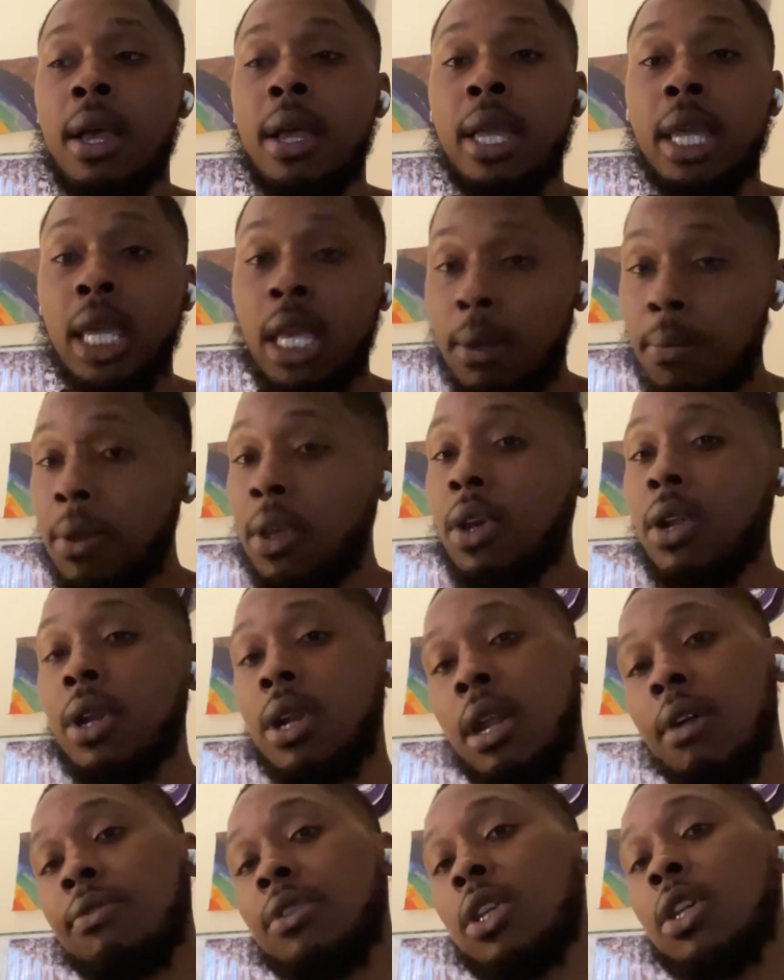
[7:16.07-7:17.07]
He could be good
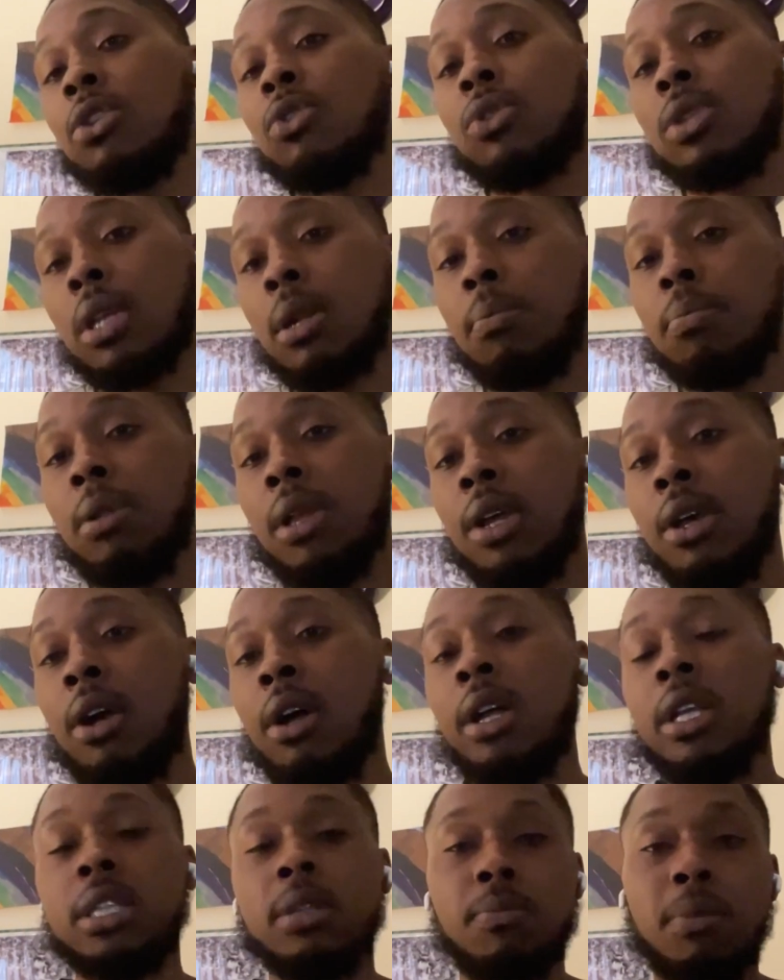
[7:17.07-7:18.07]
enough to get you to the
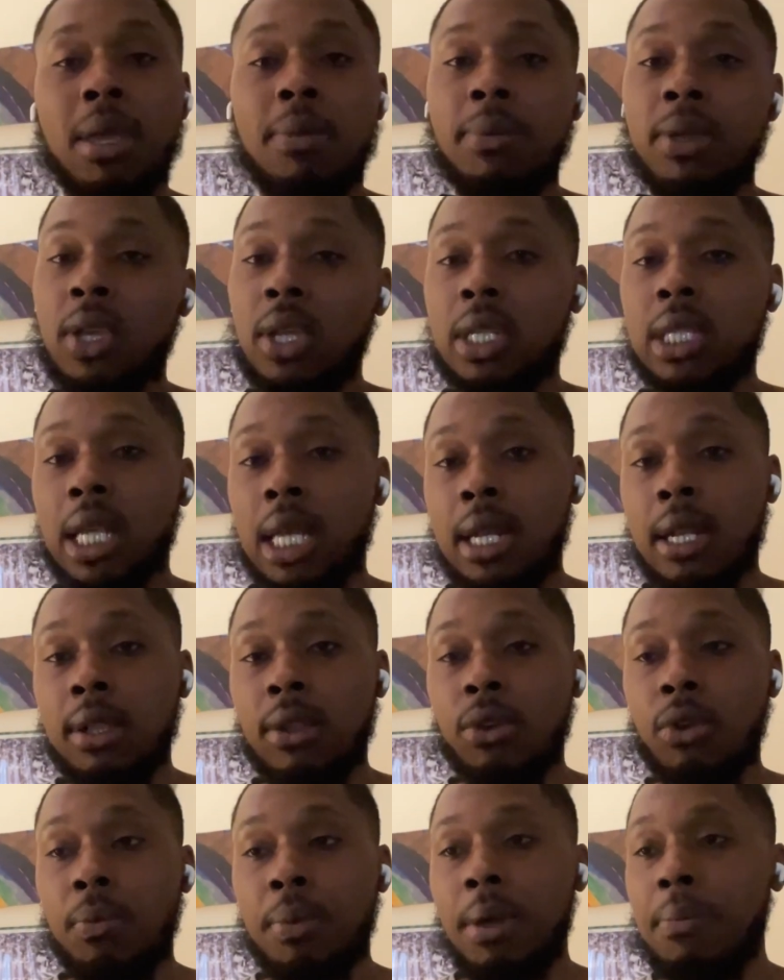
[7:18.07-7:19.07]
playoffs, maybe contend a
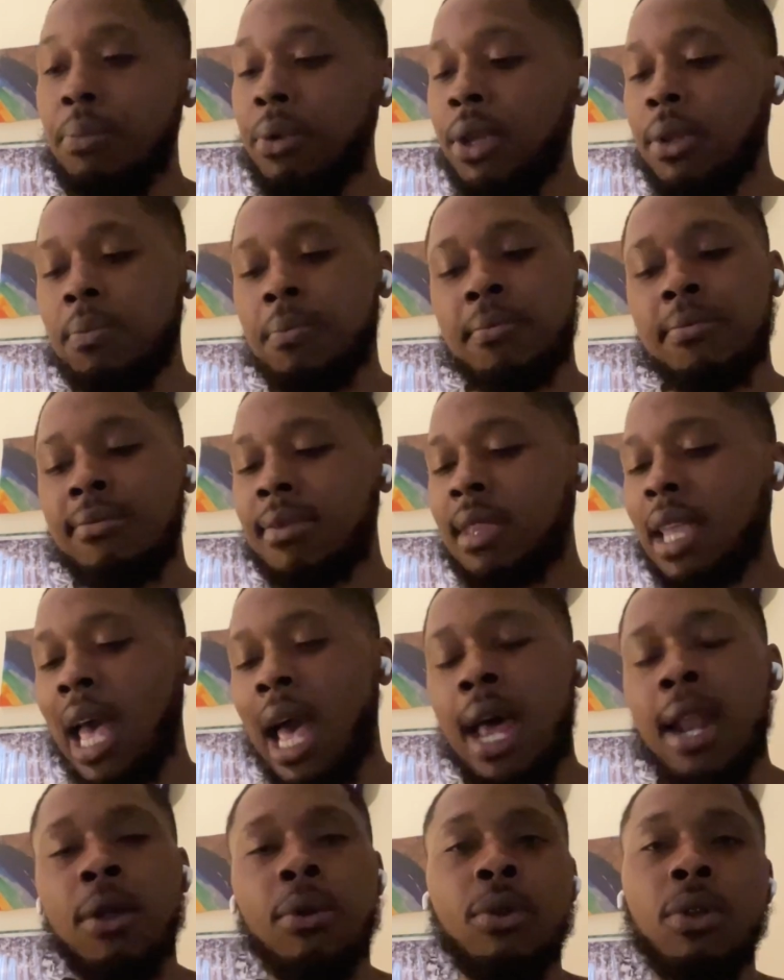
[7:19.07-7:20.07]
little bit, but
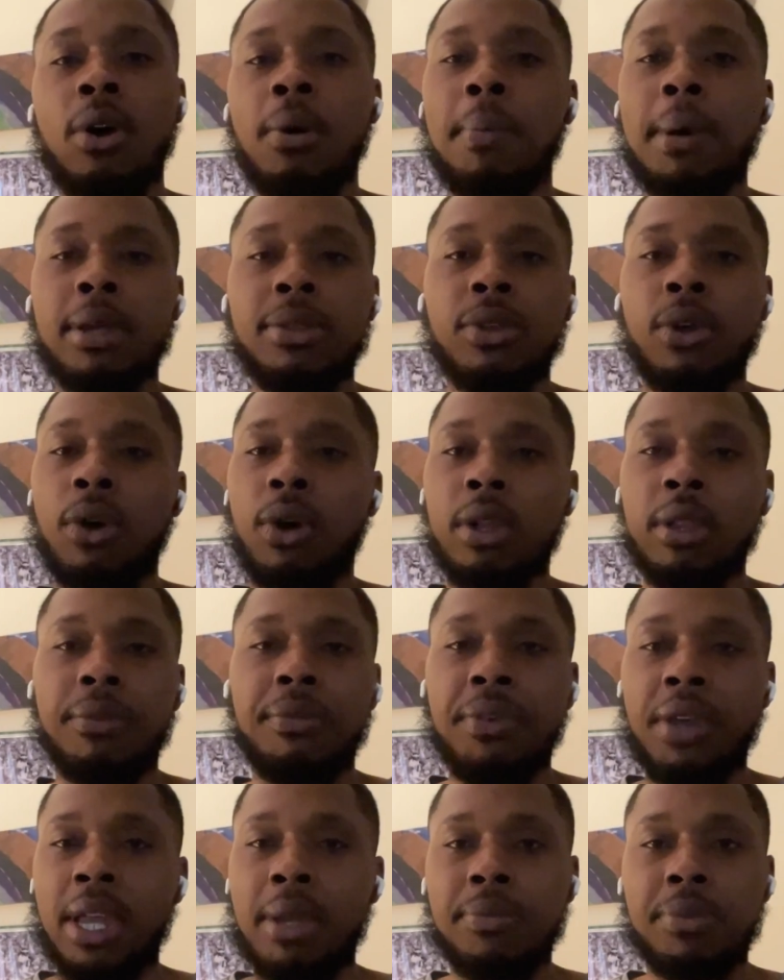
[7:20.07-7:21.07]
I don't know about the Hall of
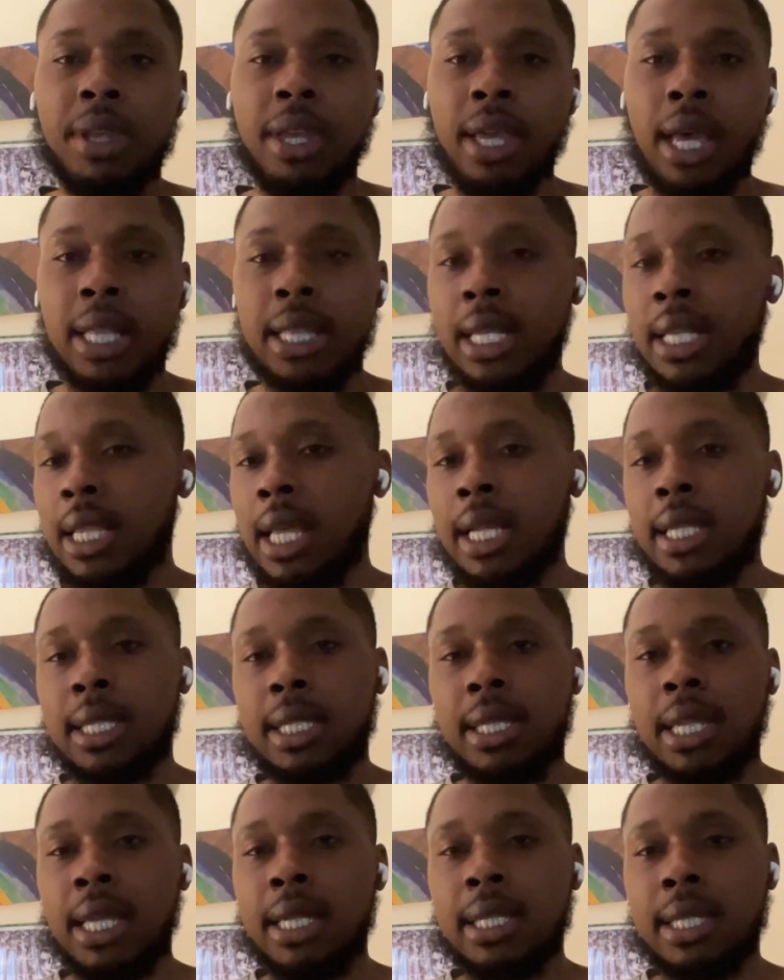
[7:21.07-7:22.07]
Fame thing. I think
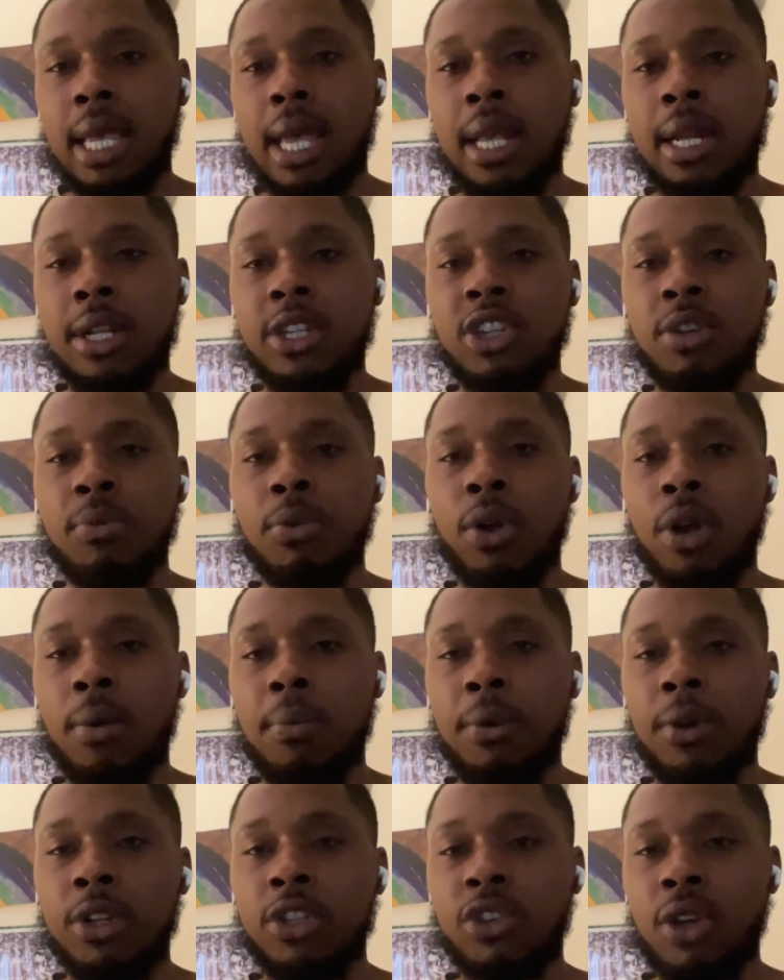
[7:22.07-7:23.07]
that's kind of Jim
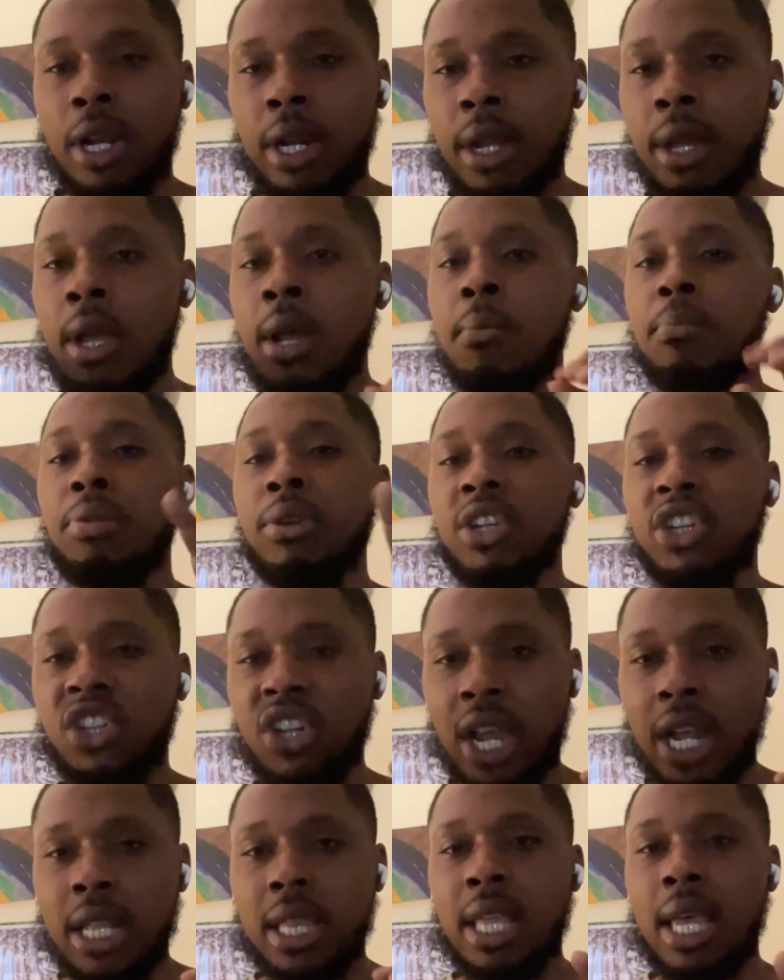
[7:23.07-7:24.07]
Harbaugh trying to
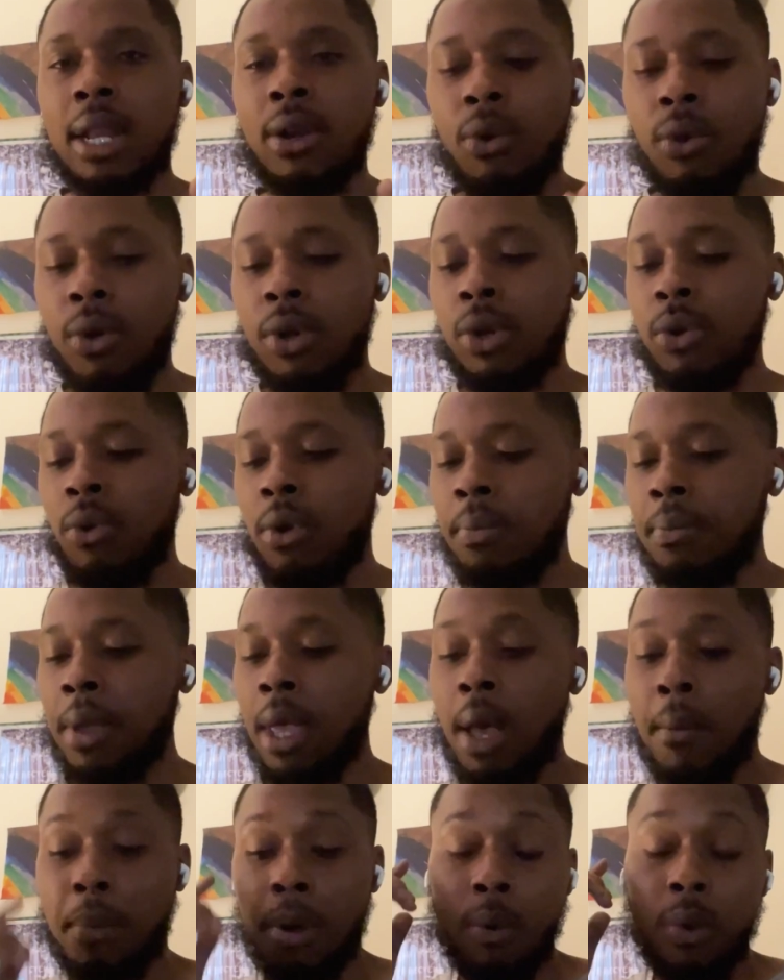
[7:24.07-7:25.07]
project that onto him.
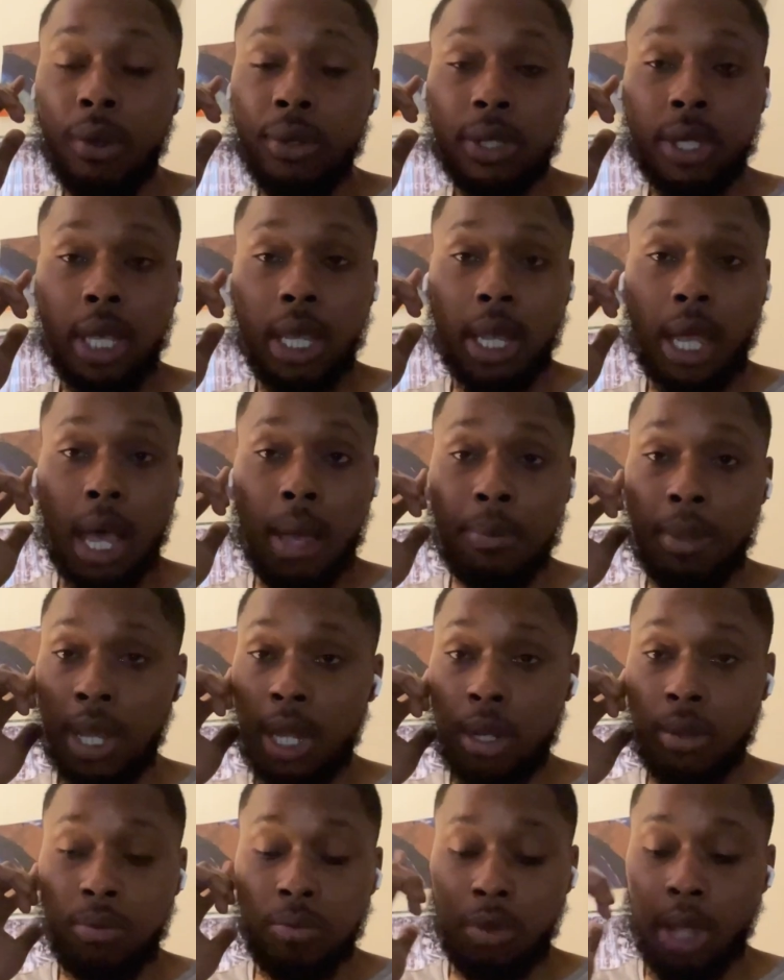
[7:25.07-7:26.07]
But we'll see. I
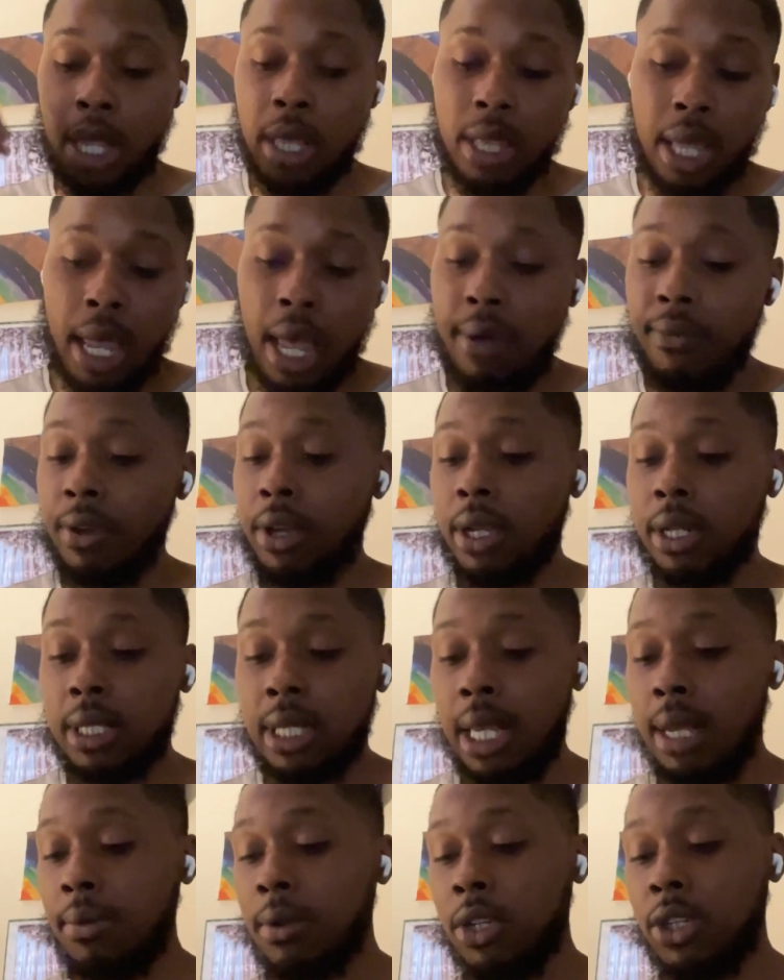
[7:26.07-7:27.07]
mean, they have a good
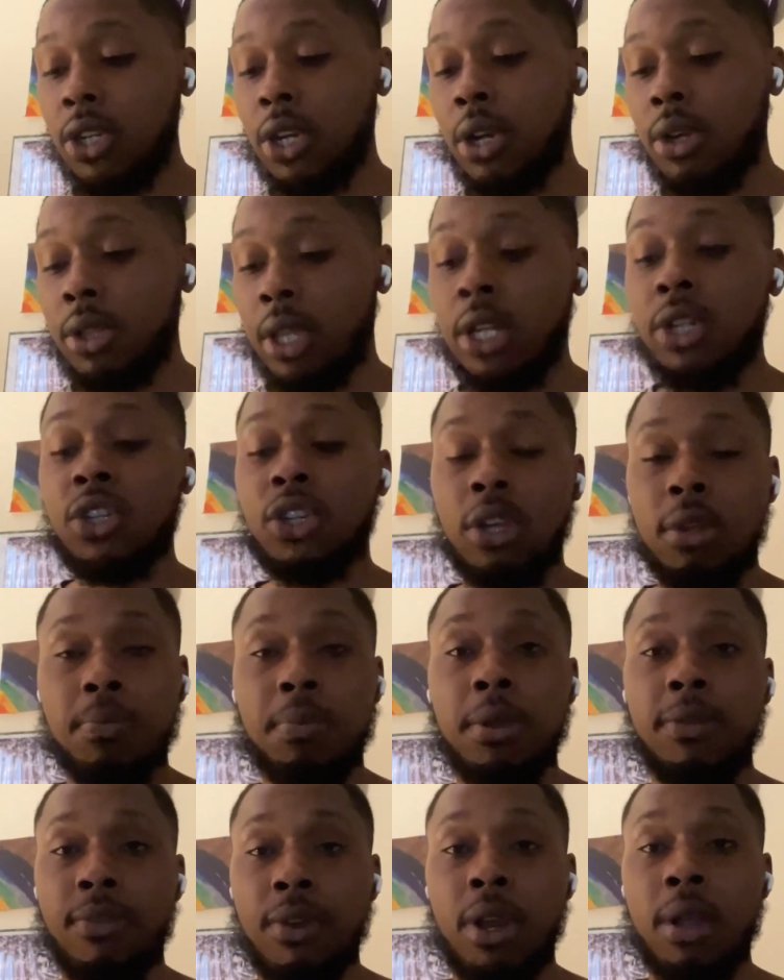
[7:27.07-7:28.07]
team this year. They should
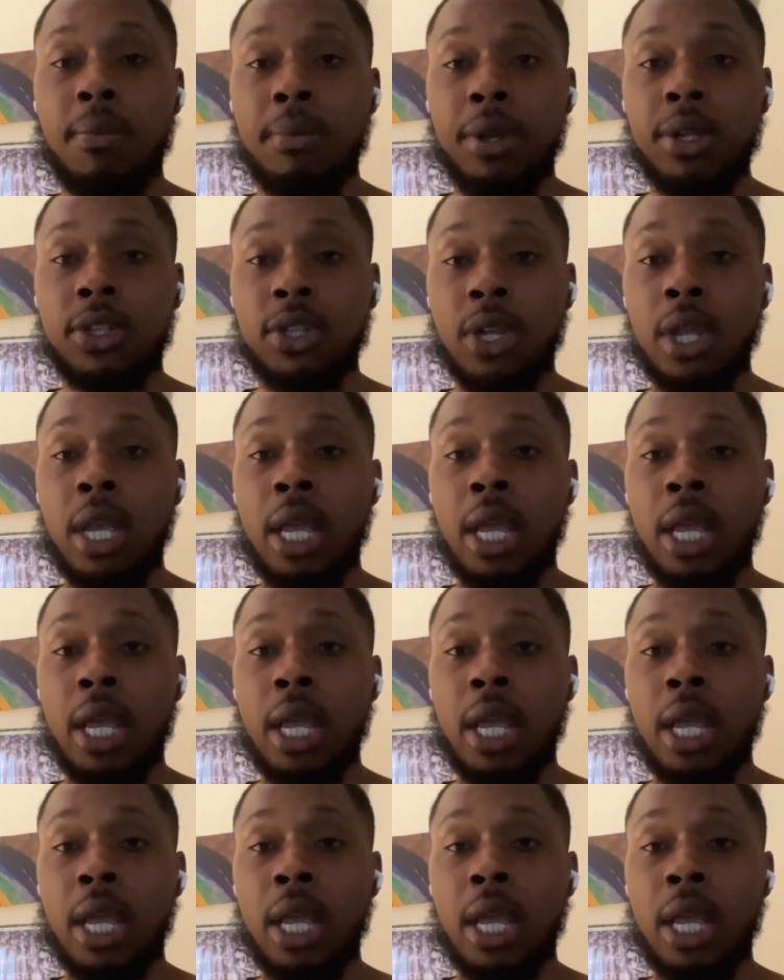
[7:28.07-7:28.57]
be very much